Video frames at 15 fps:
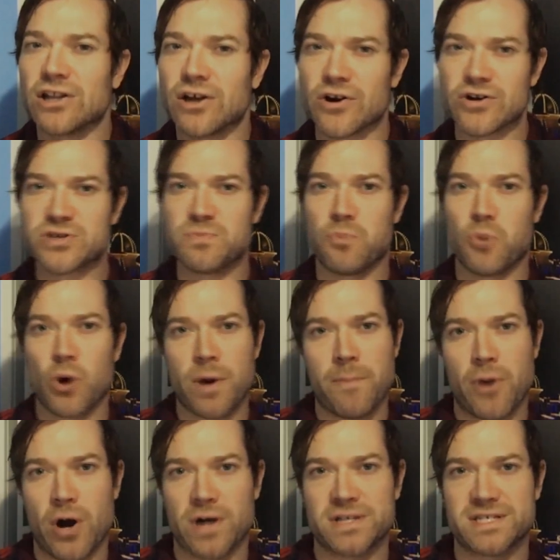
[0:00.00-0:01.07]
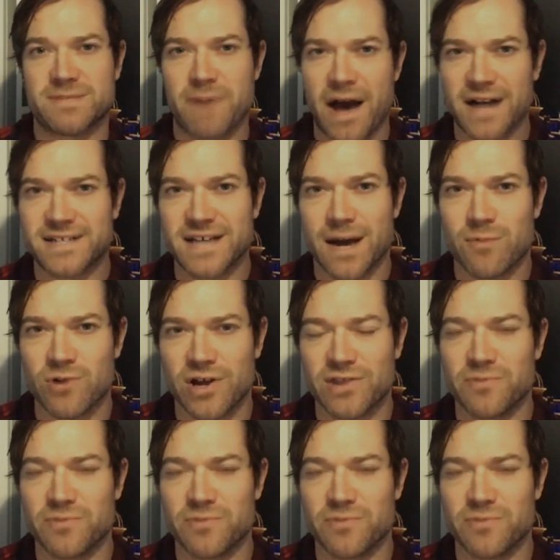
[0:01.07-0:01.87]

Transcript: a large boy part, smack dab right